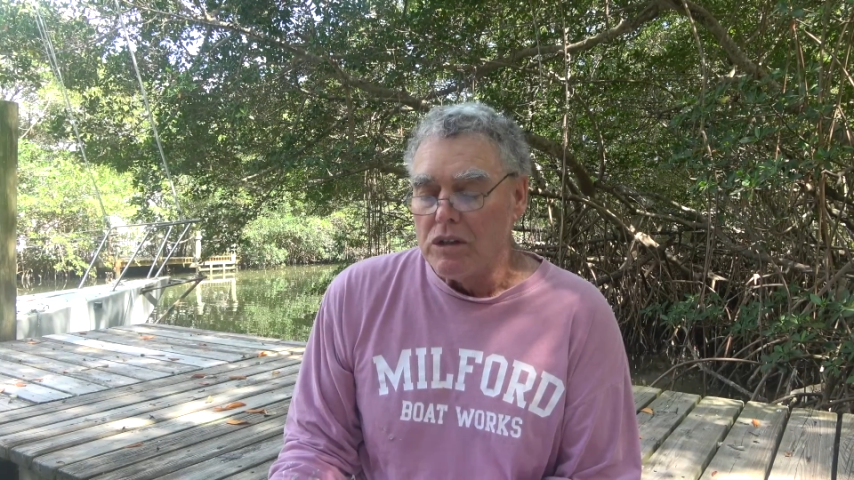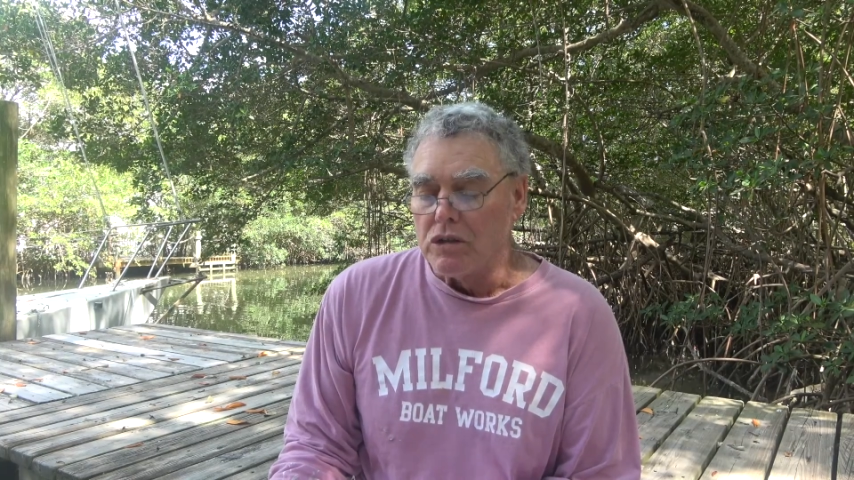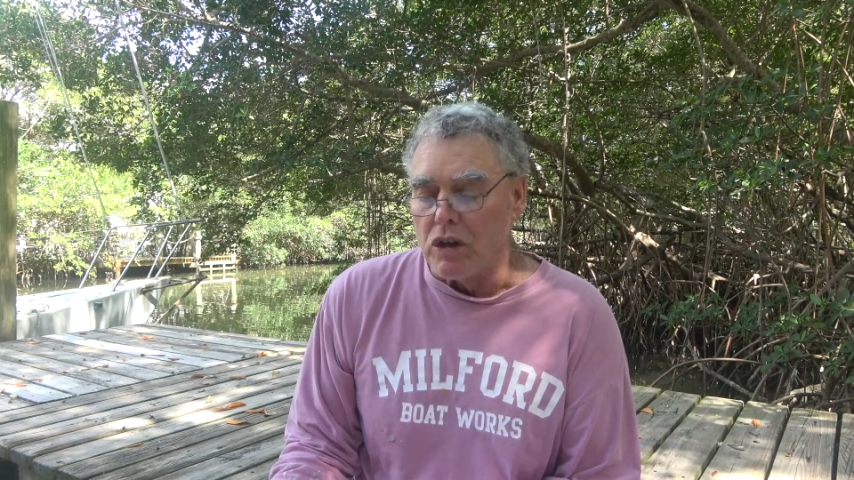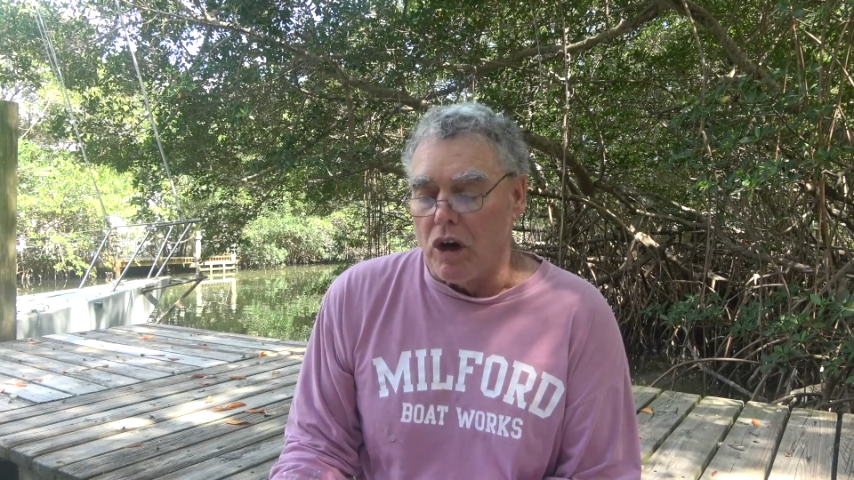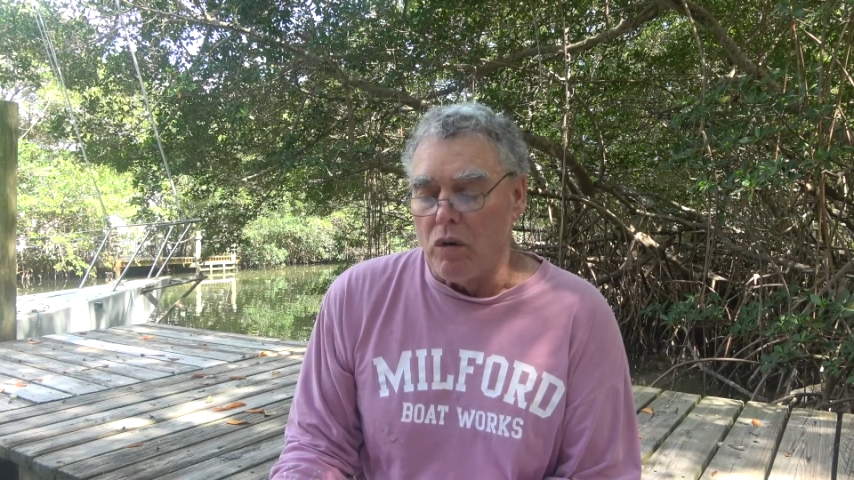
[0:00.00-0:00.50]

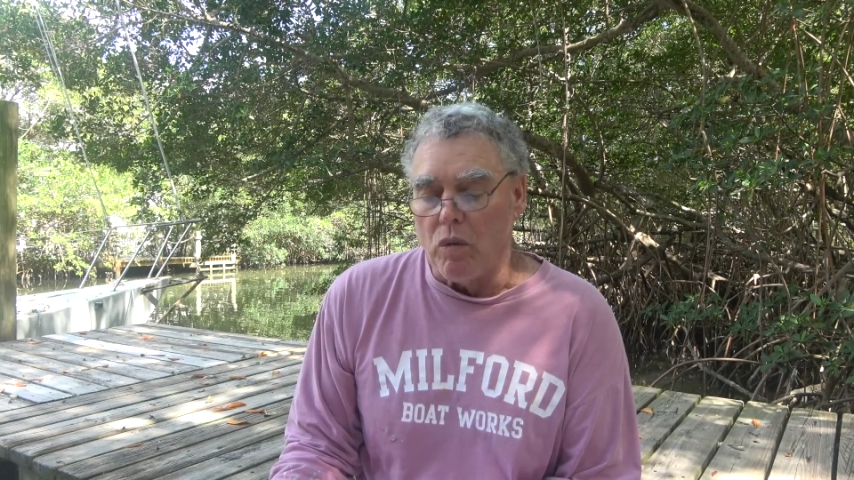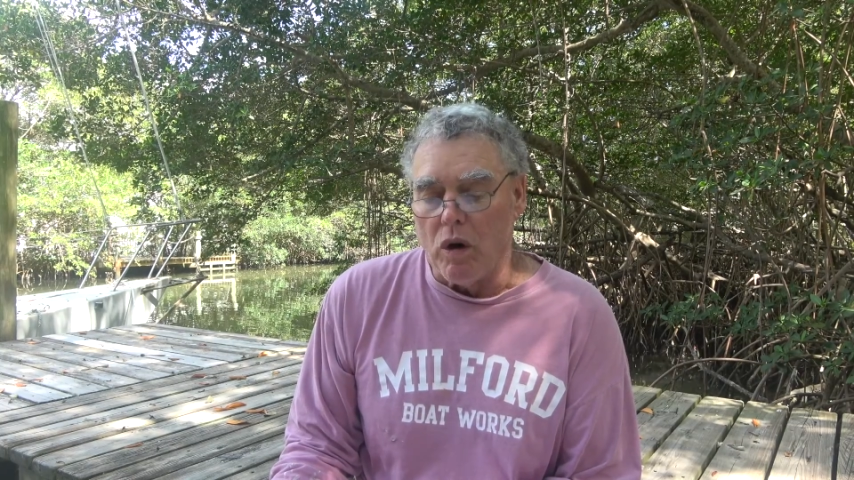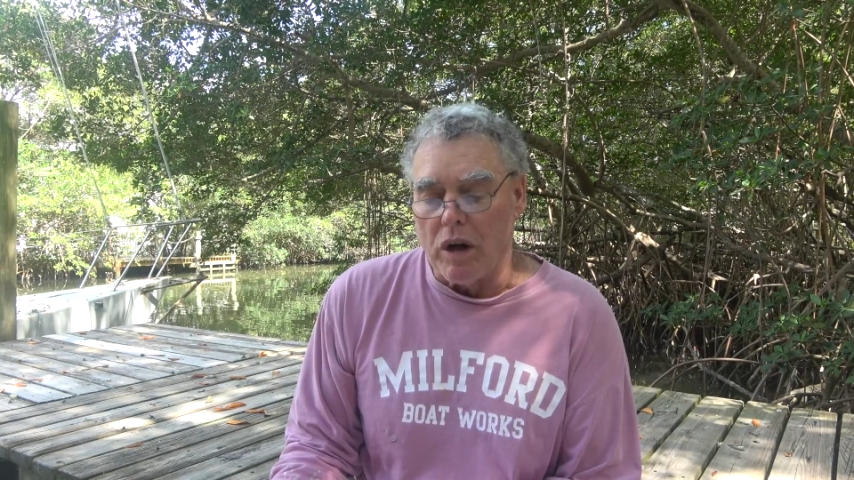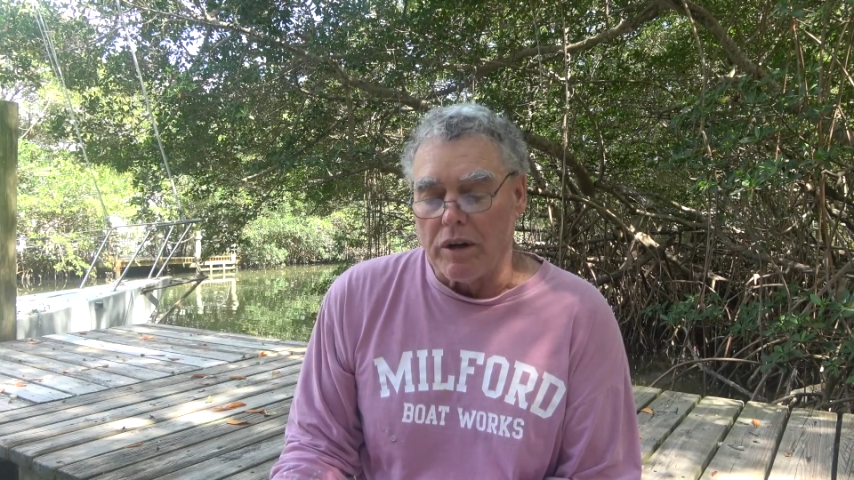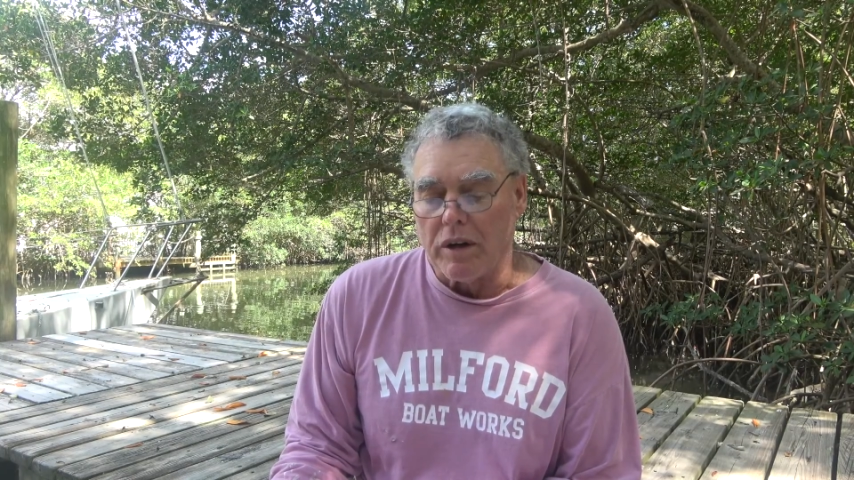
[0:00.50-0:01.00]
salt
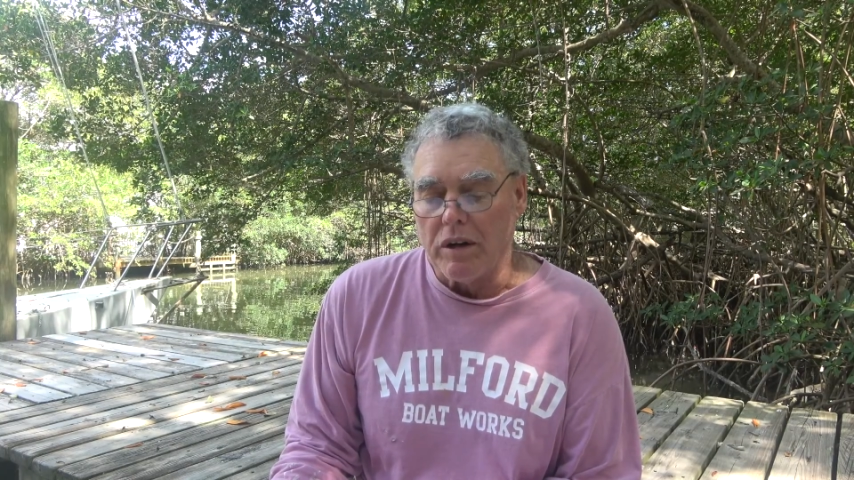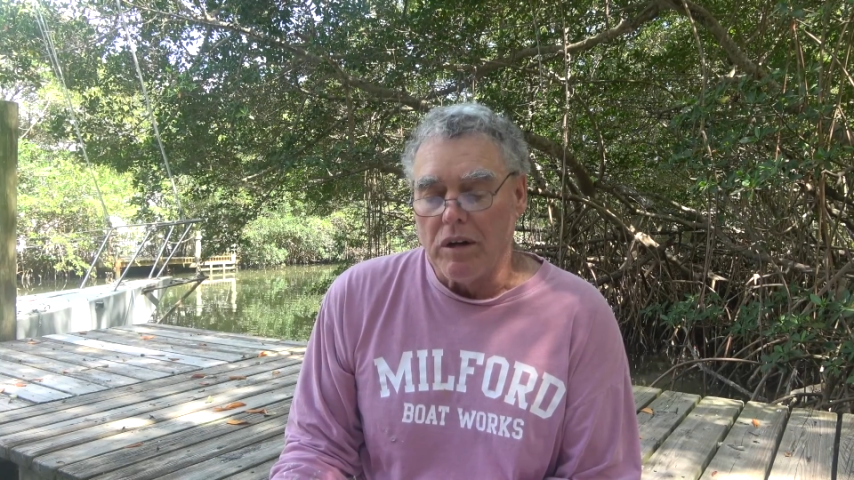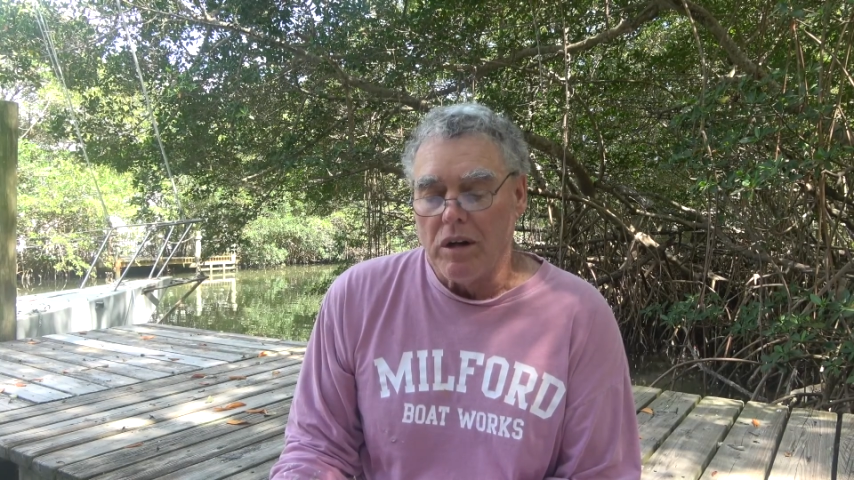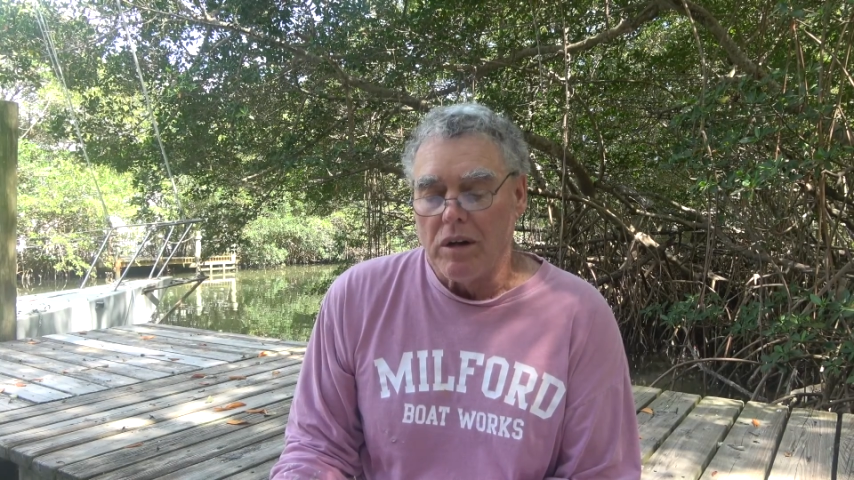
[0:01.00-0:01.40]
water,